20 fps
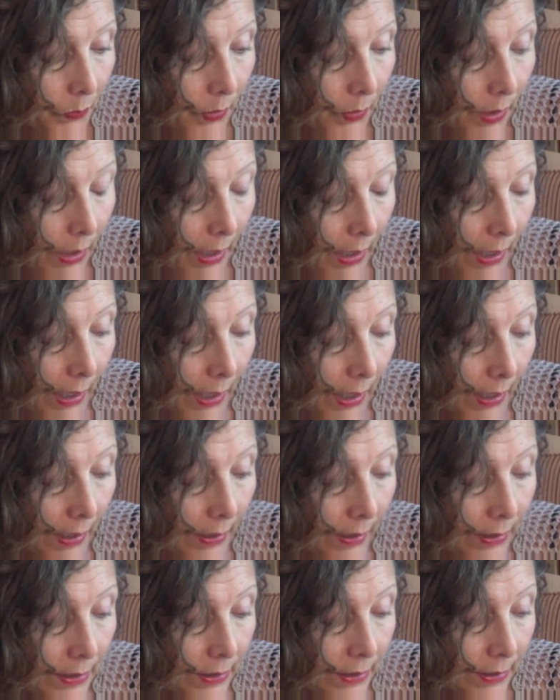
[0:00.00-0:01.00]

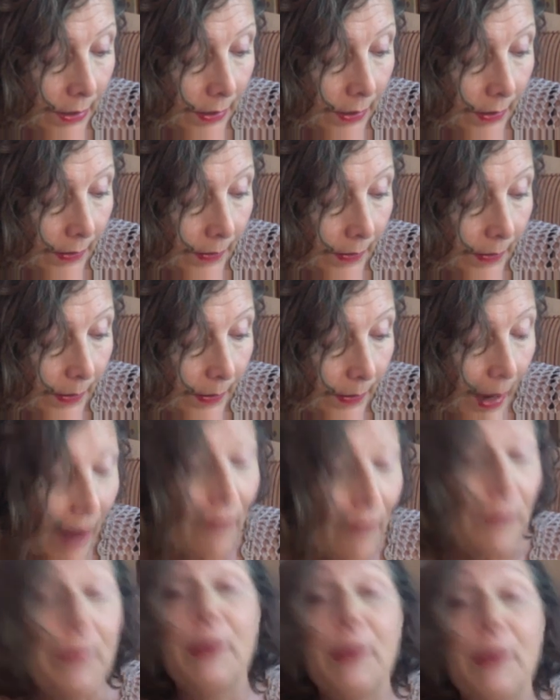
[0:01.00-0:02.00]
And
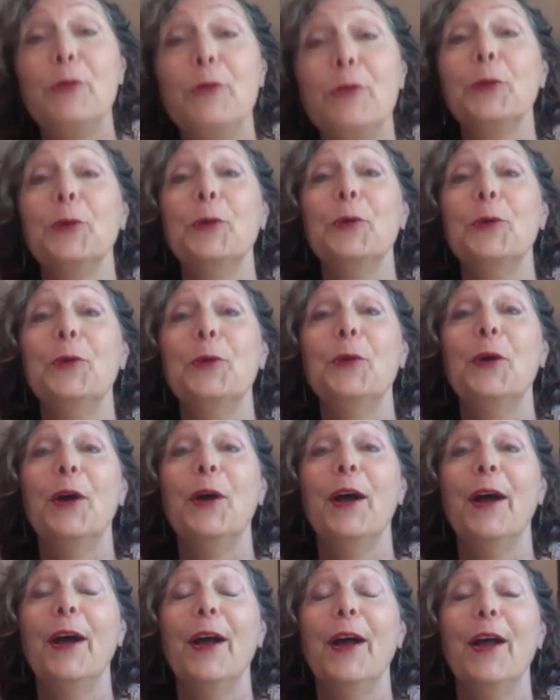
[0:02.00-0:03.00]
I've been through
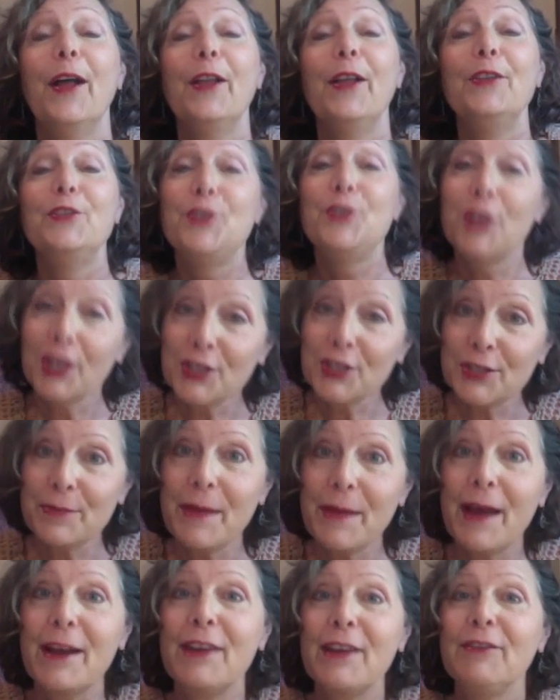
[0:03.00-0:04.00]
just
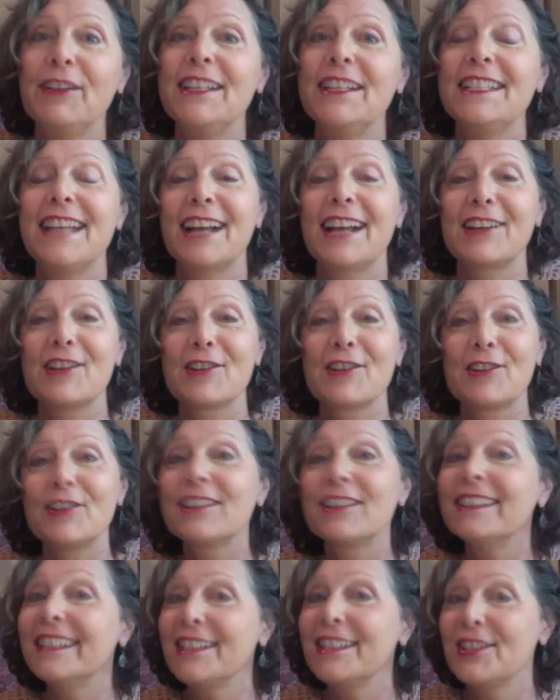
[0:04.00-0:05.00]
about every technical
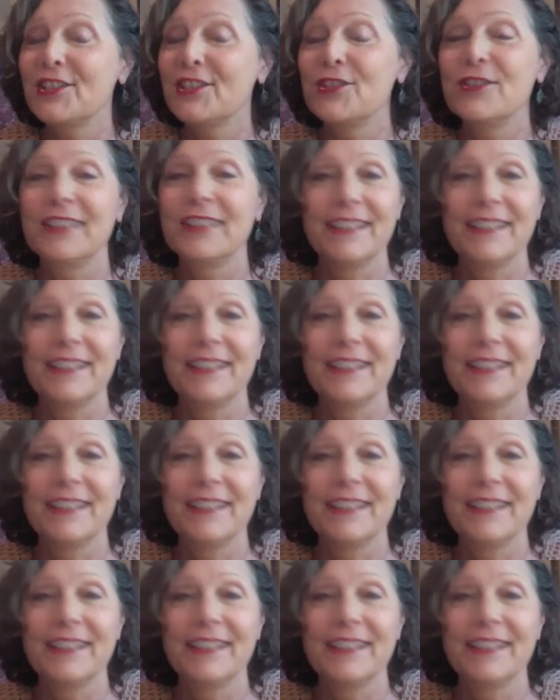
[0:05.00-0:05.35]
glitch you can